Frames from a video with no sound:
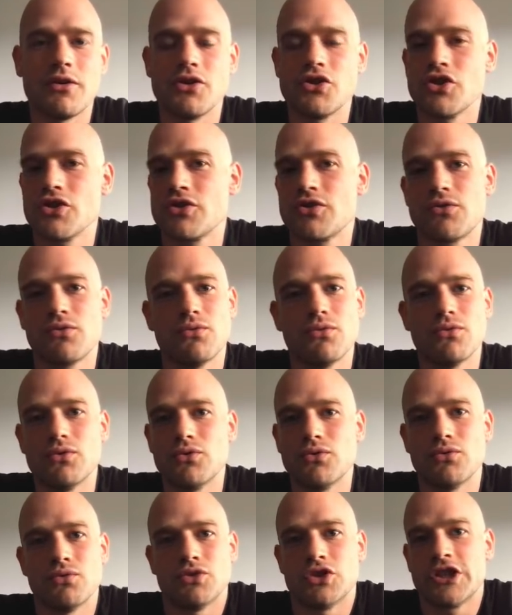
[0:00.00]
just
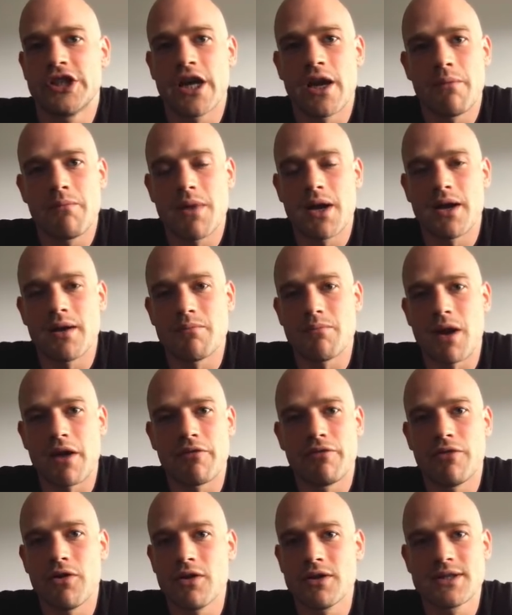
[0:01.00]
to share my
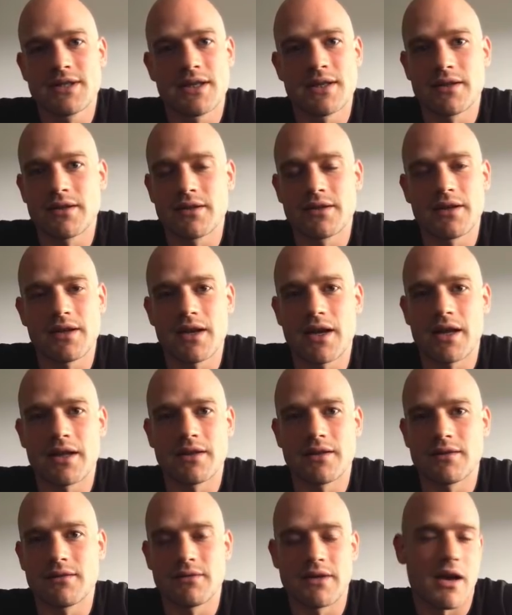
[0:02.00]
thoughts
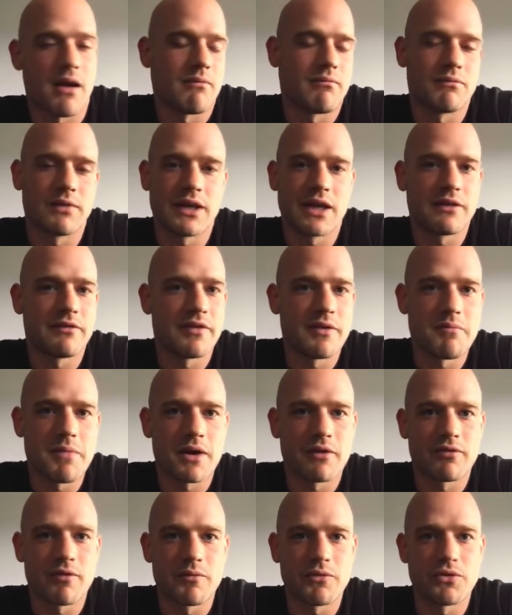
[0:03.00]
and yeah, get
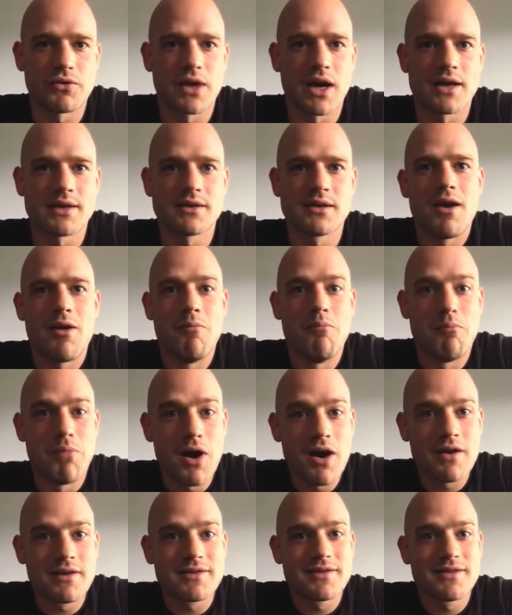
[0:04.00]
feedback from you guys.
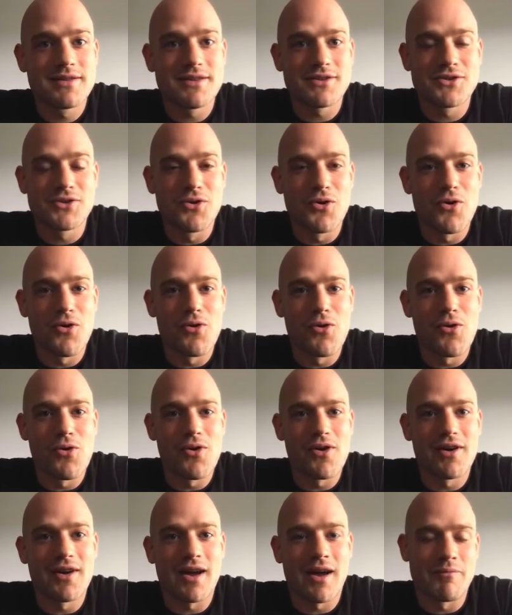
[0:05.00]
But
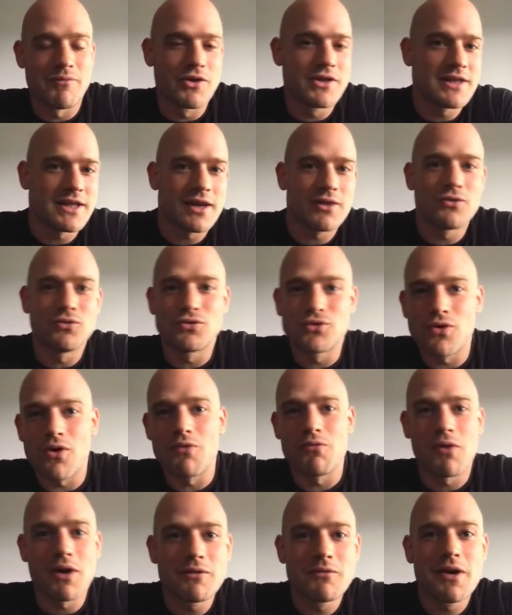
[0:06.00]
so I'm not here to troll
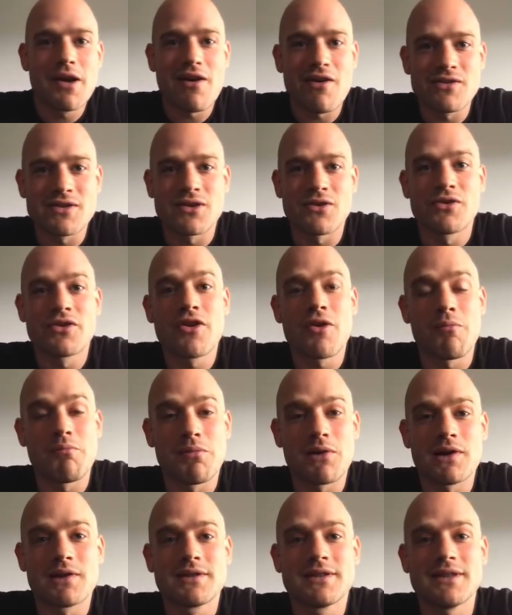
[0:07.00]
one way or the other,
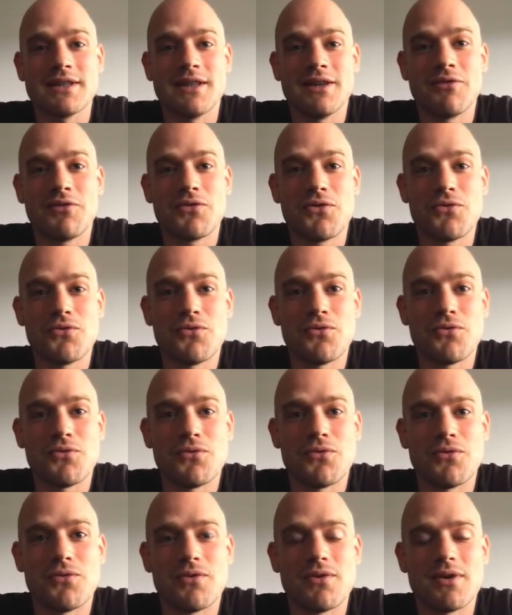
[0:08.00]
but if
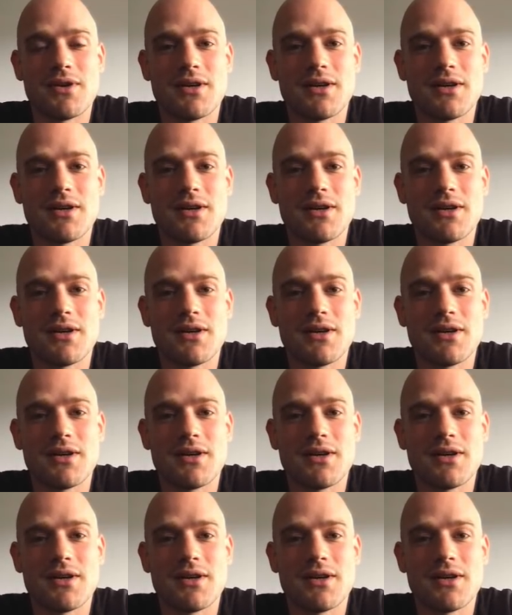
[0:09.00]
you